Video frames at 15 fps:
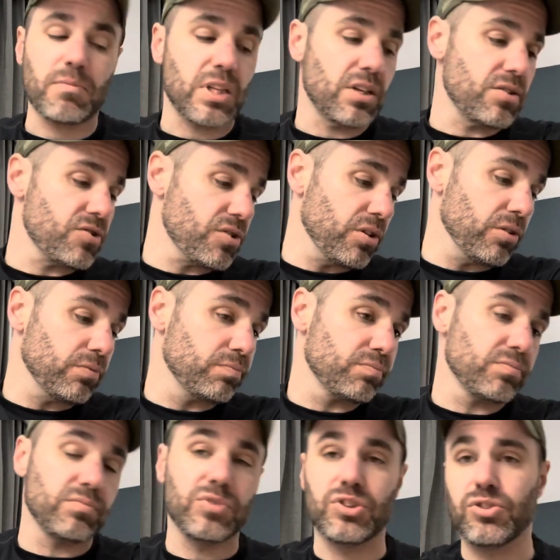So,
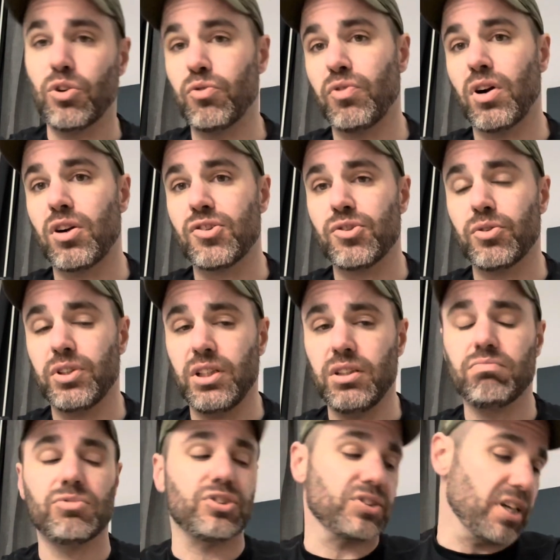so far so
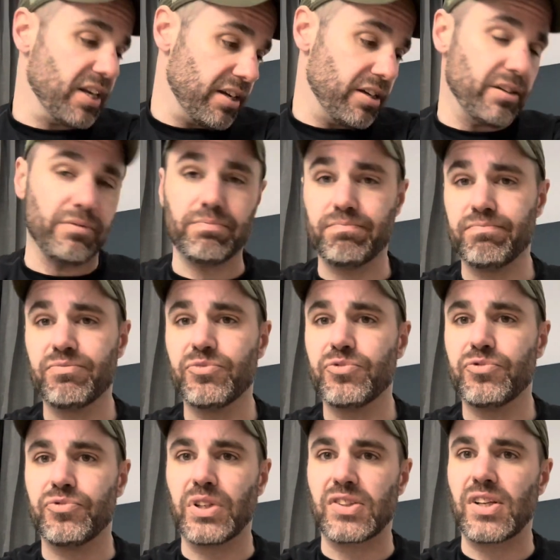good. Just gotta
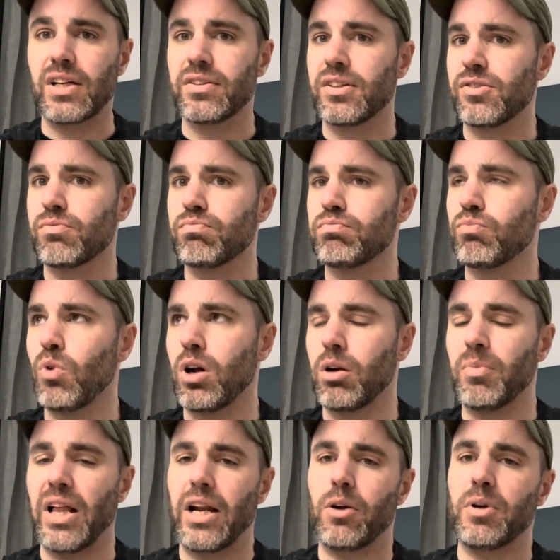fix out this water
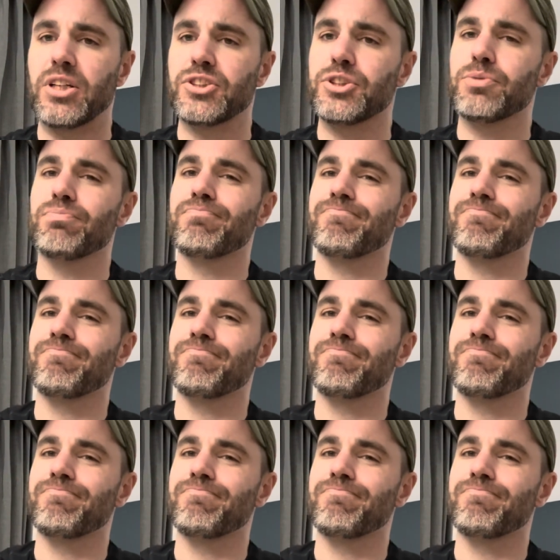bladder issue.